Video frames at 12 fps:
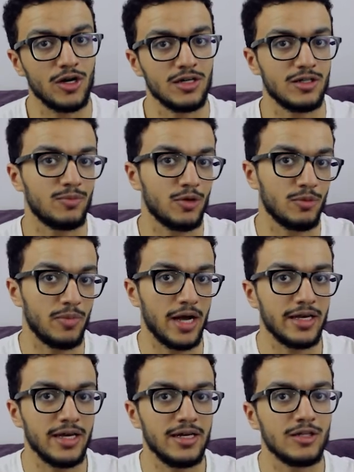cart and put it
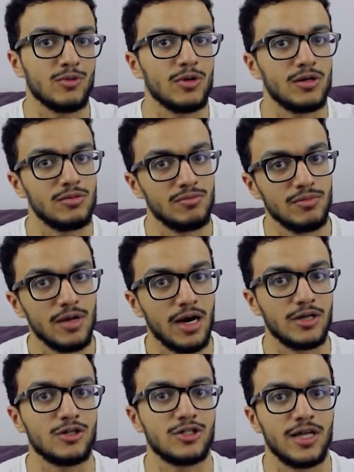back in, it will
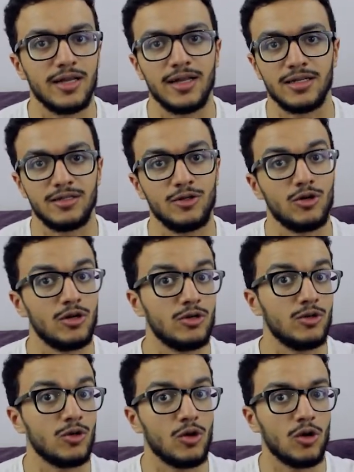understand that you
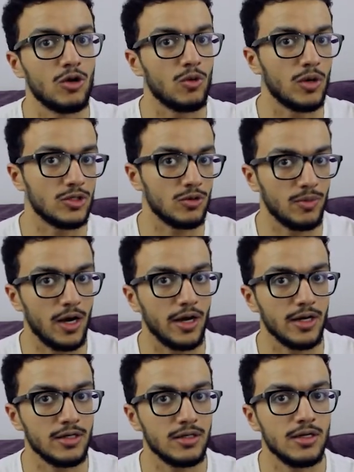no longer want to buy it.